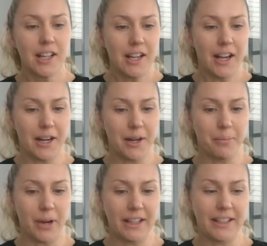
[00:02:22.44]

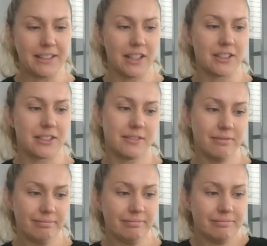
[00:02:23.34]
I guess I just
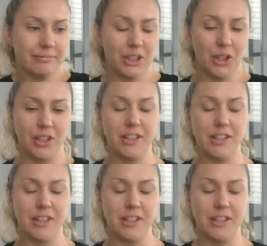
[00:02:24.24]
learned